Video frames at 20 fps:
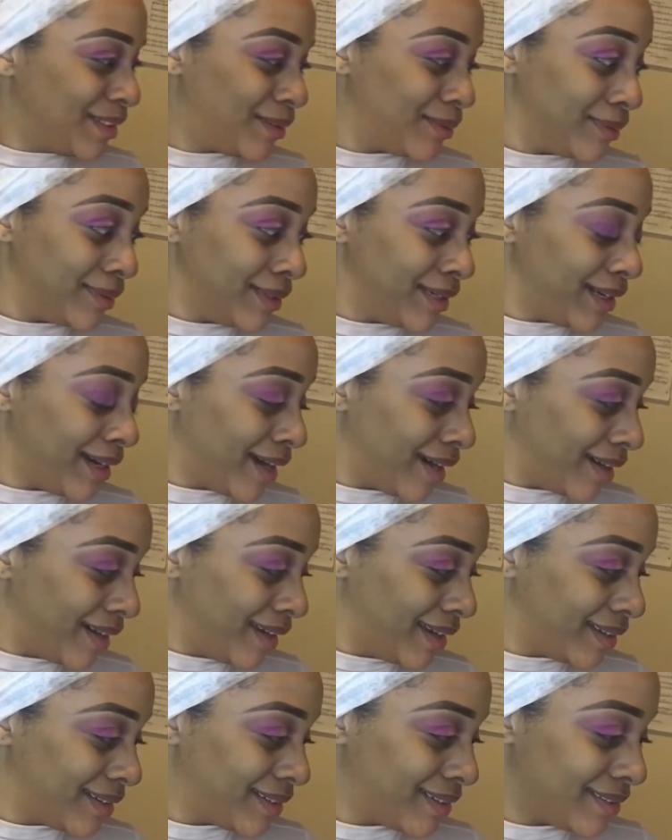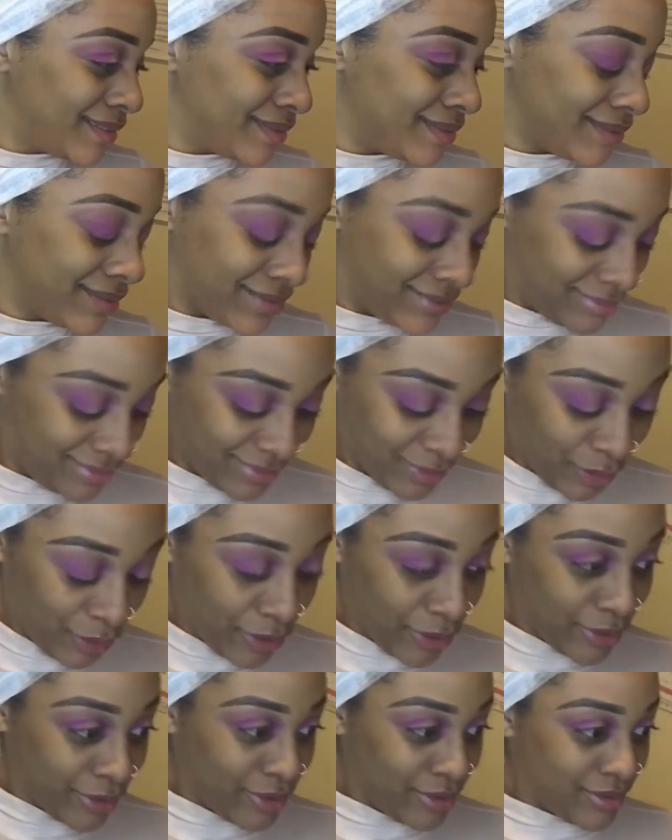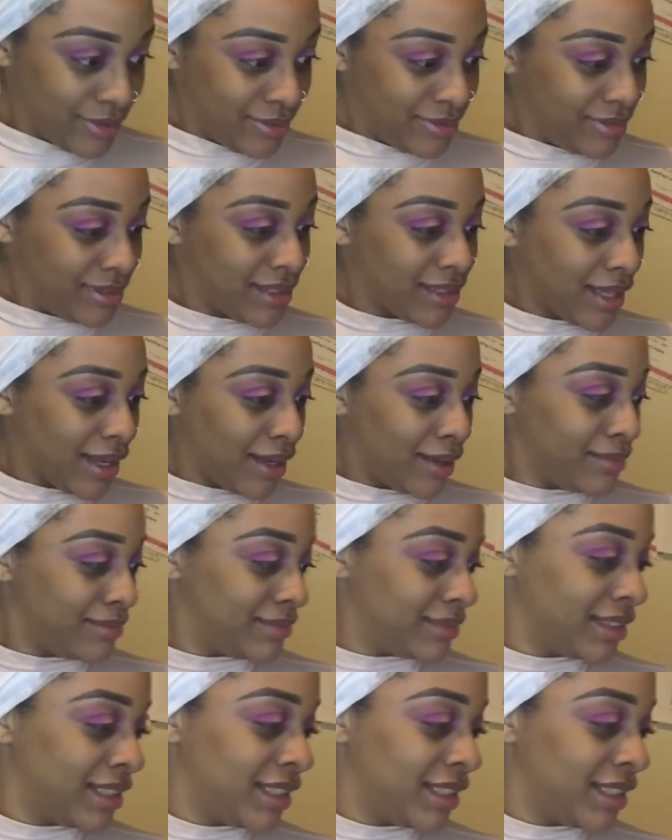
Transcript: What, Ariana? Girl, stop.